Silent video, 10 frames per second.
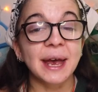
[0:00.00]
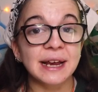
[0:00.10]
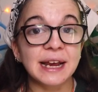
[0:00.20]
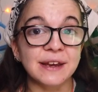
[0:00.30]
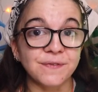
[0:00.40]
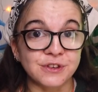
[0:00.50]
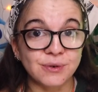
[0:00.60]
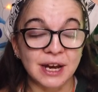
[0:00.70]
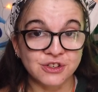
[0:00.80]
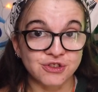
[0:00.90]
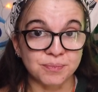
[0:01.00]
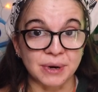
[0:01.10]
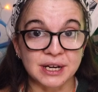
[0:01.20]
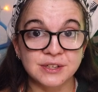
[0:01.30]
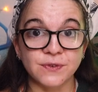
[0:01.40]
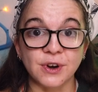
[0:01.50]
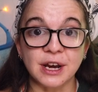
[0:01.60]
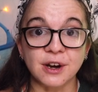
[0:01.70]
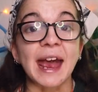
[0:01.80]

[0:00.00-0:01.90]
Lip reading: paying a few extra bucks for